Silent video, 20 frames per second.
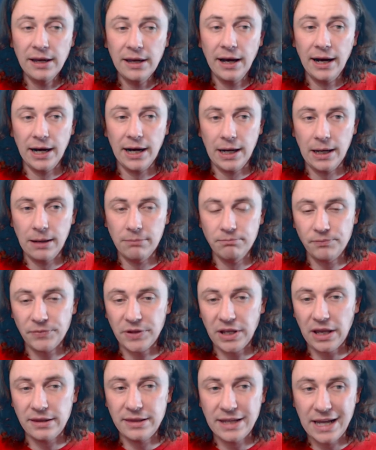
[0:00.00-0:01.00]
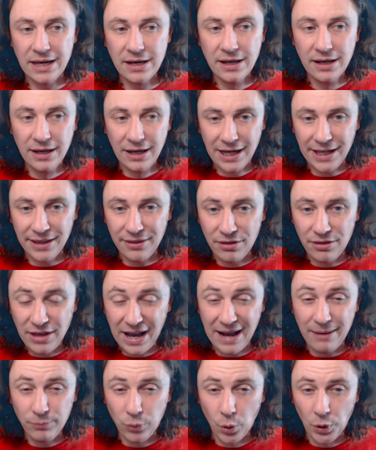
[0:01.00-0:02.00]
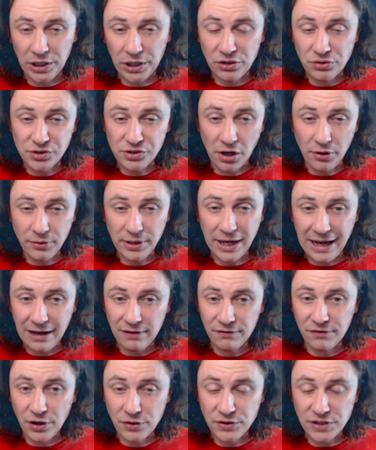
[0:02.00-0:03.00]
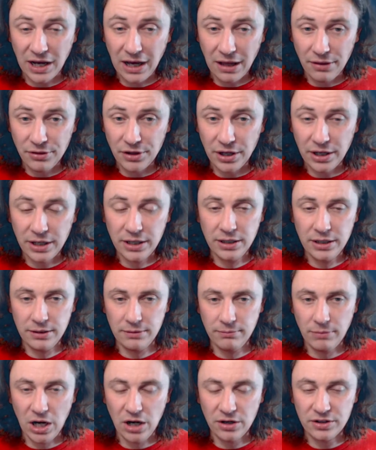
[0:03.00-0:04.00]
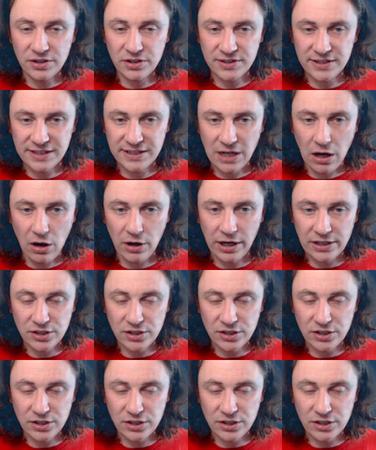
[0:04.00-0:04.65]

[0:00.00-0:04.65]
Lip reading: And then at that point, you don't have those other markers to target.